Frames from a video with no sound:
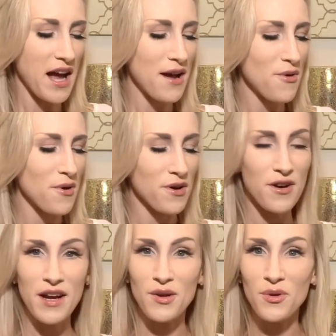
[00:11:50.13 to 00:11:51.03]
I
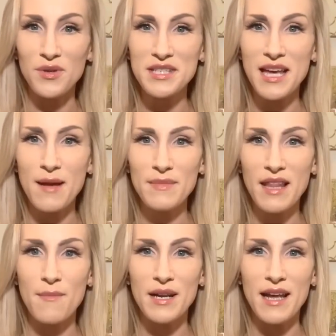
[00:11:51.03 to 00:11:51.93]
ordered an Old Time
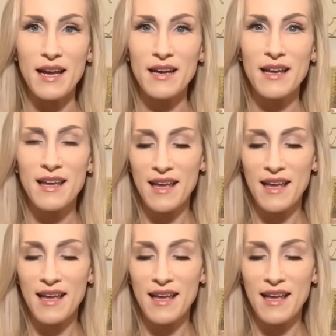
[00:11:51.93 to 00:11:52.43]
lemonade,